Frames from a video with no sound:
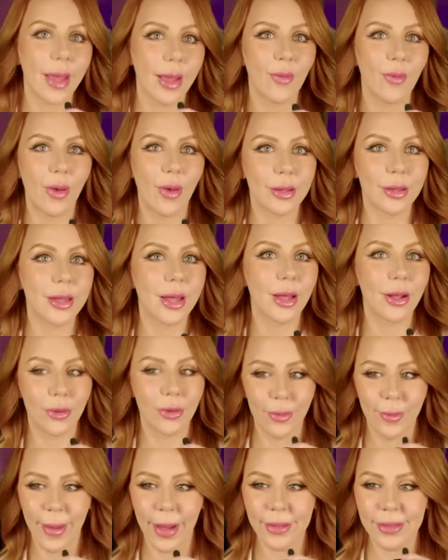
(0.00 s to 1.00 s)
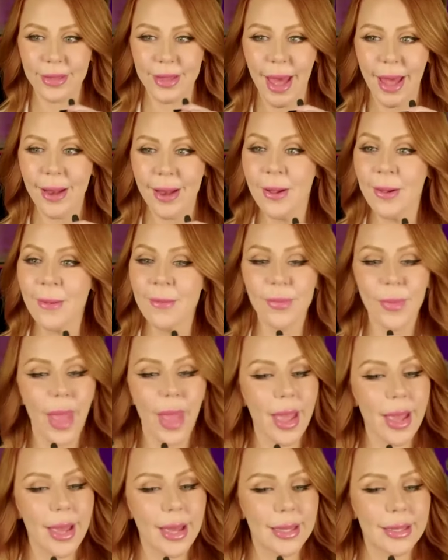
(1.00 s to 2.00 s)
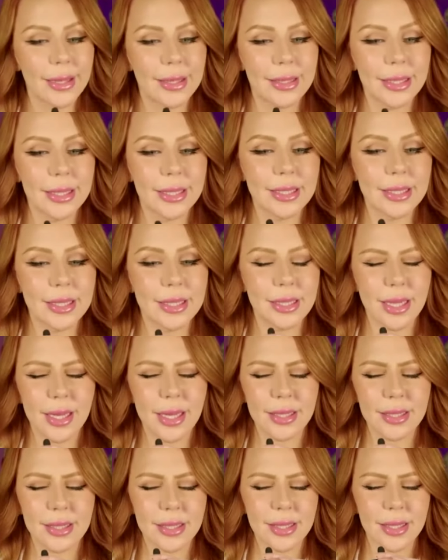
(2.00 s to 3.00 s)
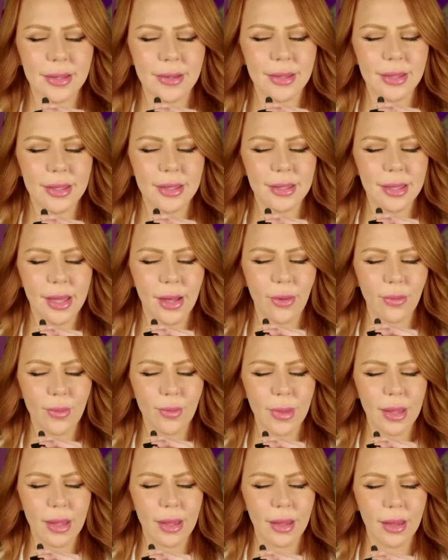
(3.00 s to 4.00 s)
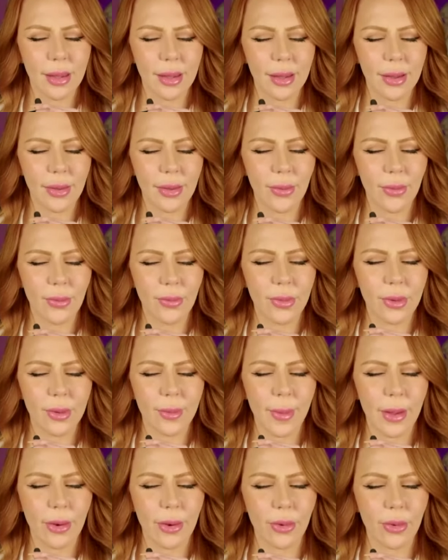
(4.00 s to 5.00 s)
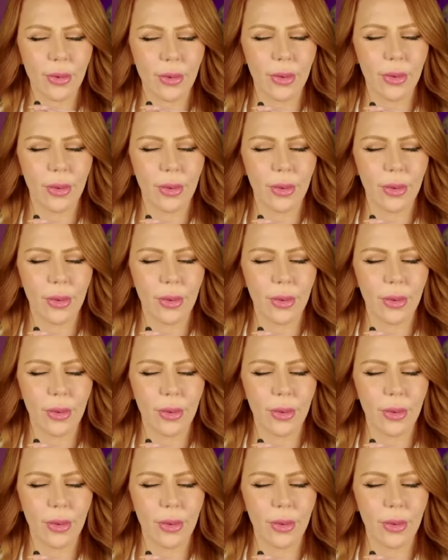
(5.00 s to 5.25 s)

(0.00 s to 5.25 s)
Well, I'll tell her about that." And he says, "Tell me, what about her?"